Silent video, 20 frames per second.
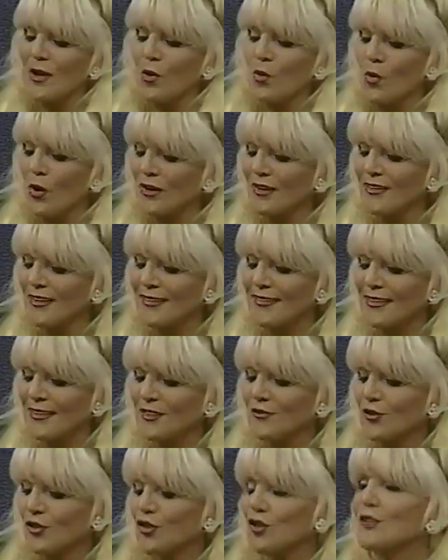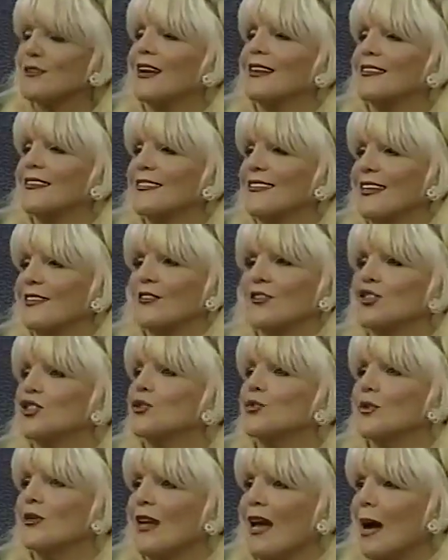one of the things for sure, 97,
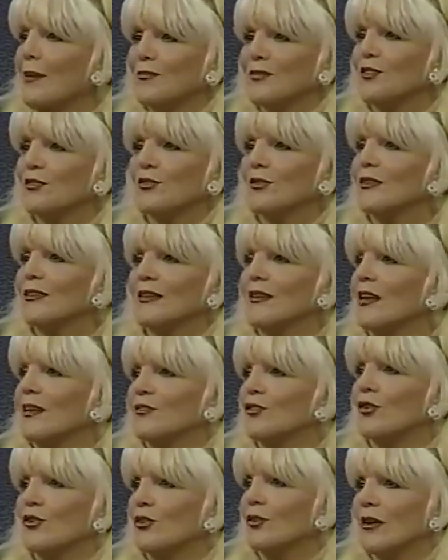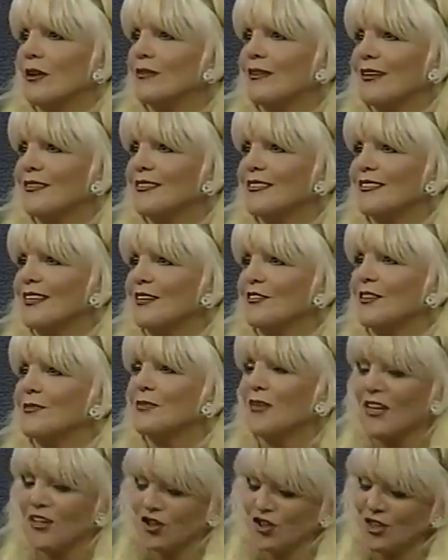she will absolutely adore 97,
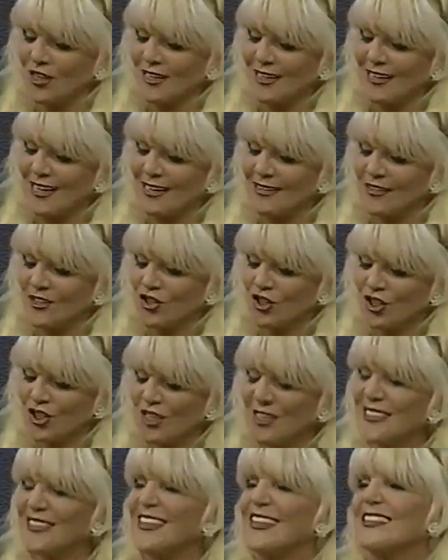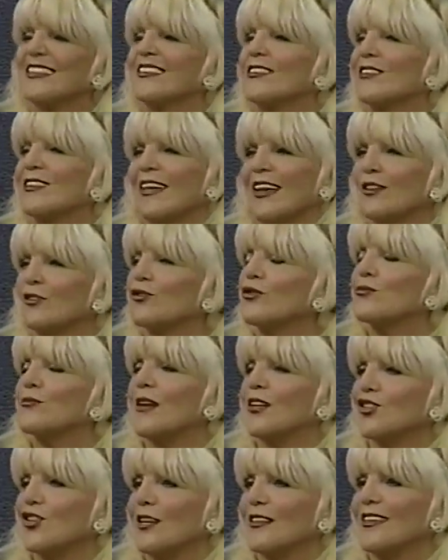because she didn't like too
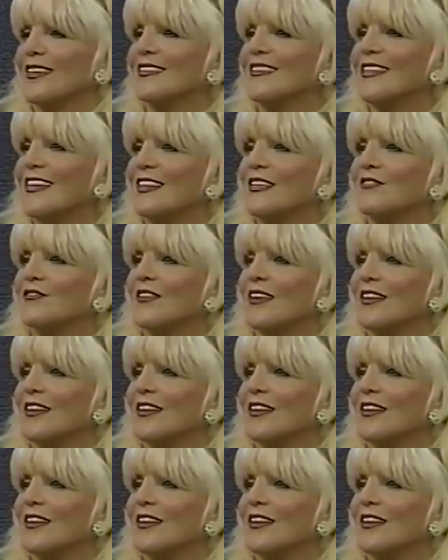much, I think, the end of